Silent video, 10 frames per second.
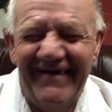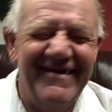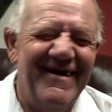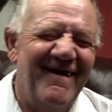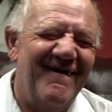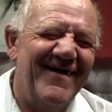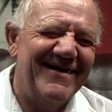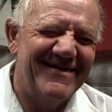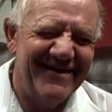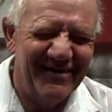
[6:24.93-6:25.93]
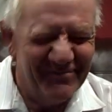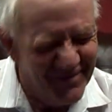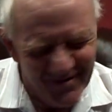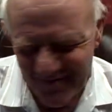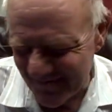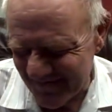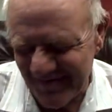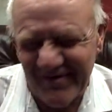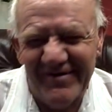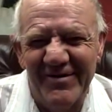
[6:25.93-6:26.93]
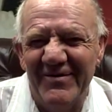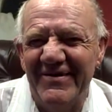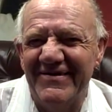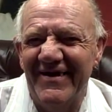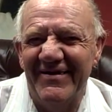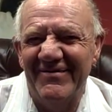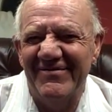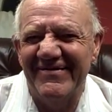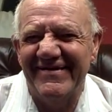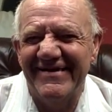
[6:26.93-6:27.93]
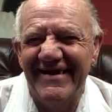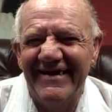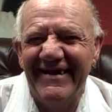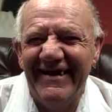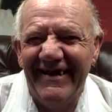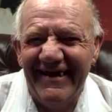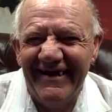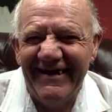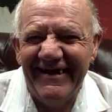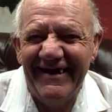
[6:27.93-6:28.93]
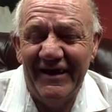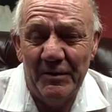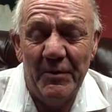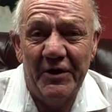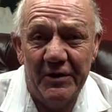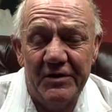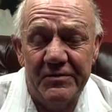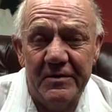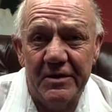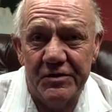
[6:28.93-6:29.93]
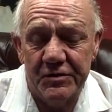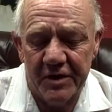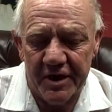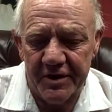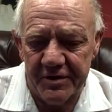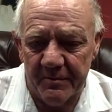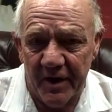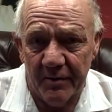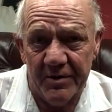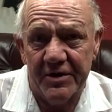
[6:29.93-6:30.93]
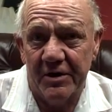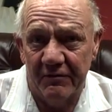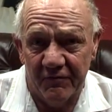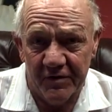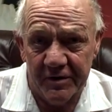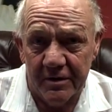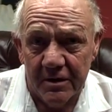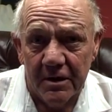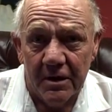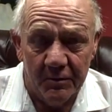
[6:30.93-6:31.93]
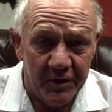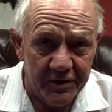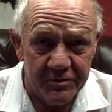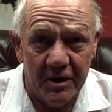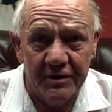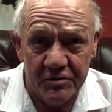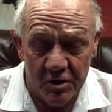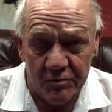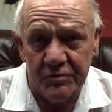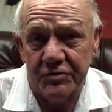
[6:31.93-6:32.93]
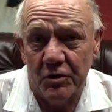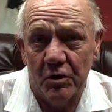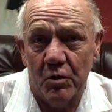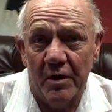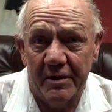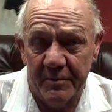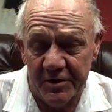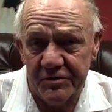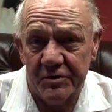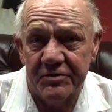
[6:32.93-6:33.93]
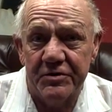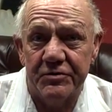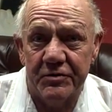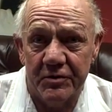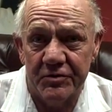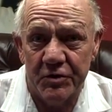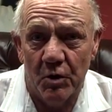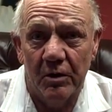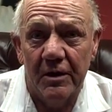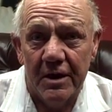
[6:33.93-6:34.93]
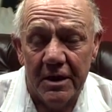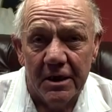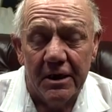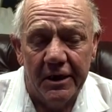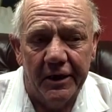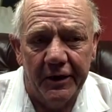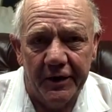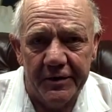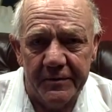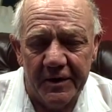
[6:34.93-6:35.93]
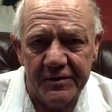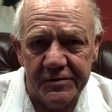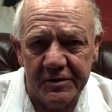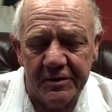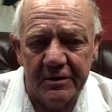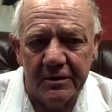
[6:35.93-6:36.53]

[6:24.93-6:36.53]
No, I tell them, no, sorry, no hitchhikers. But it's an aid to my recovery. When I talked with Joel quite a bit, he's our teacher here, Joel, and I said,